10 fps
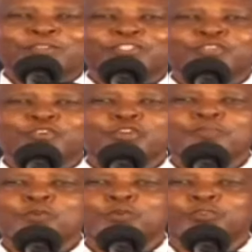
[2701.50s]
He was in
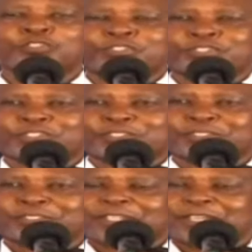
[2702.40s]
good moods,
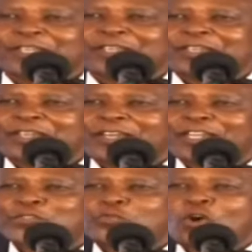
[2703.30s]

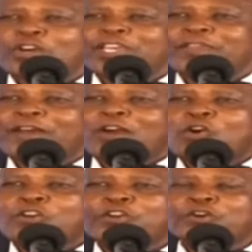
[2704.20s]
and he's walking in the
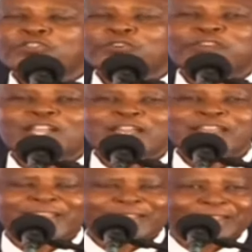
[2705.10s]
corridors of
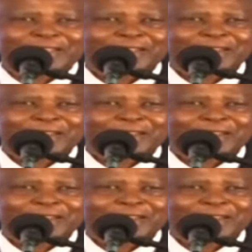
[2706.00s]
learning,